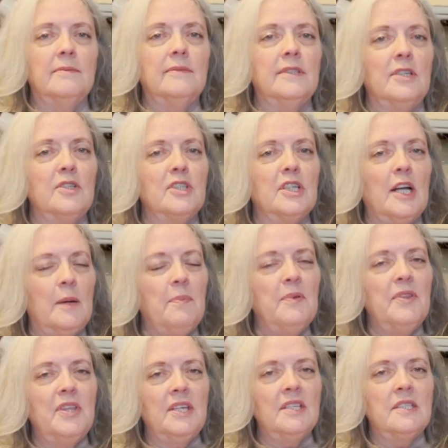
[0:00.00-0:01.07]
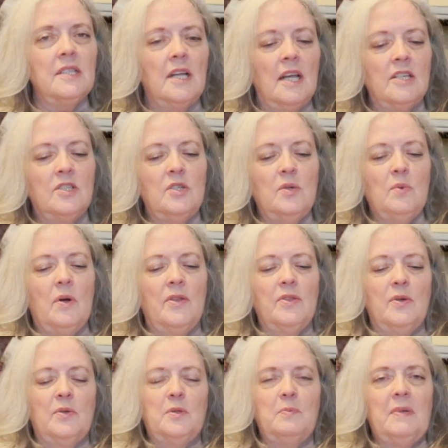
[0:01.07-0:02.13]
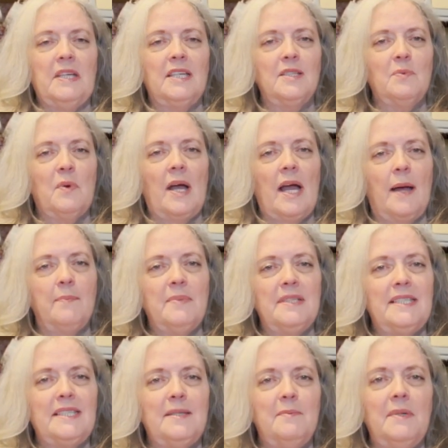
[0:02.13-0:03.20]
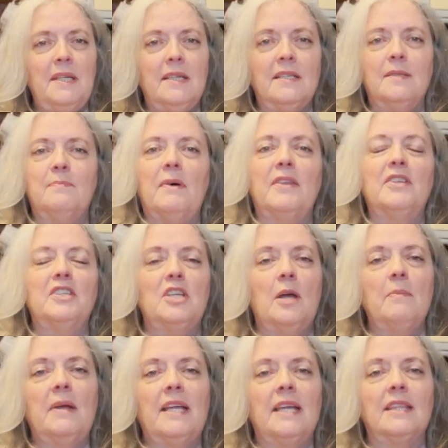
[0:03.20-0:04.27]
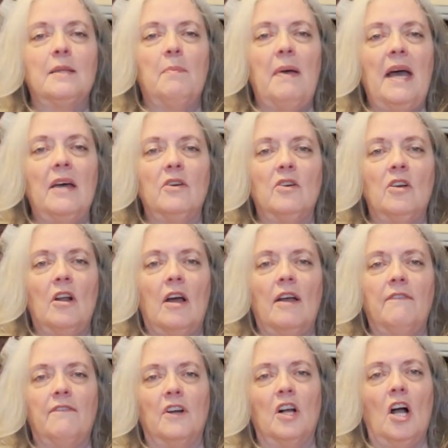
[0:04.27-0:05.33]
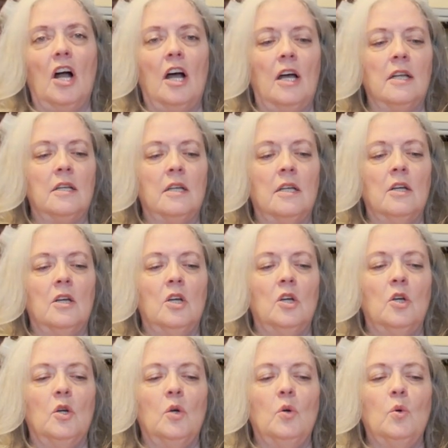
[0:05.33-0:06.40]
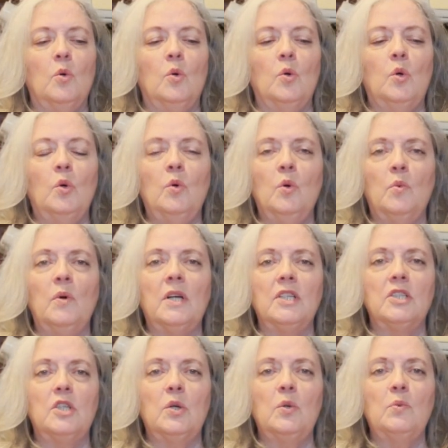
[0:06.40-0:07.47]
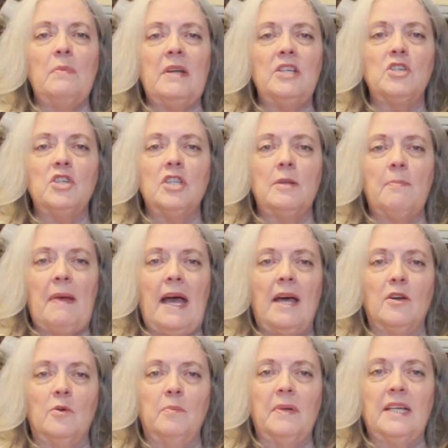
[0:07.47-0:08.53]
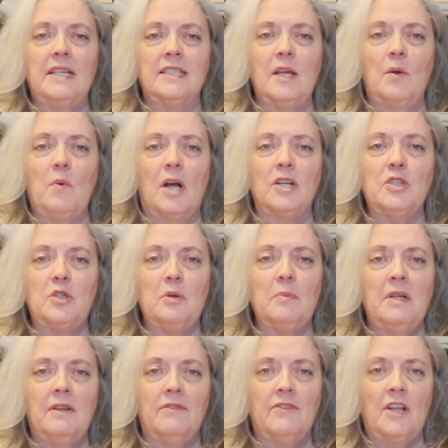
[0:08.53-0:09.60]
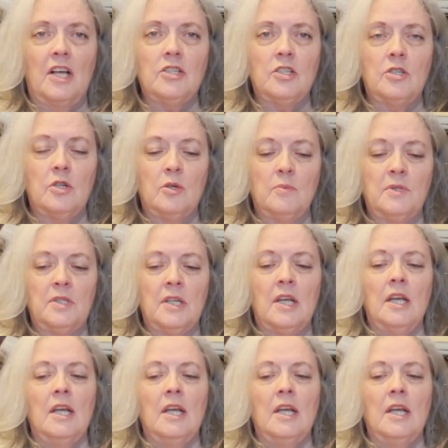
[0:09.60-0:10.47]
There's a couple things that I do on those, because what happens to me is by the time I get the pattern, I forgot who it was who mentioned the pattern, because I watched so many Flosstubes.